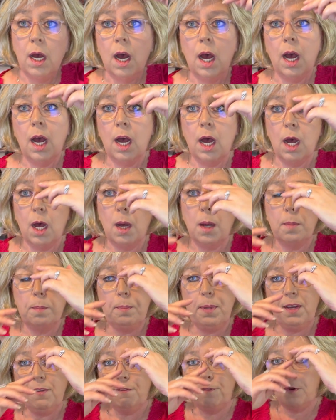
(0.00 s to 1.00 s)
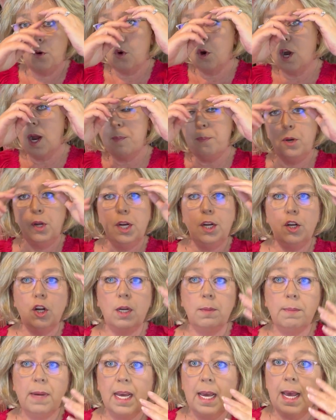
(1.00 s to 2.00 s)
uh, before I put it
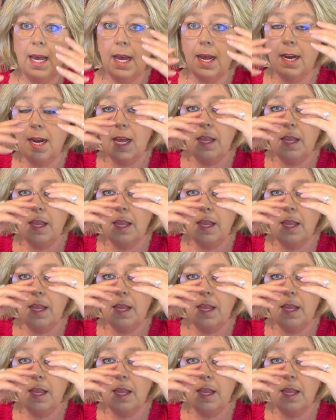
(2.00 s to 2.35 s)
on my head.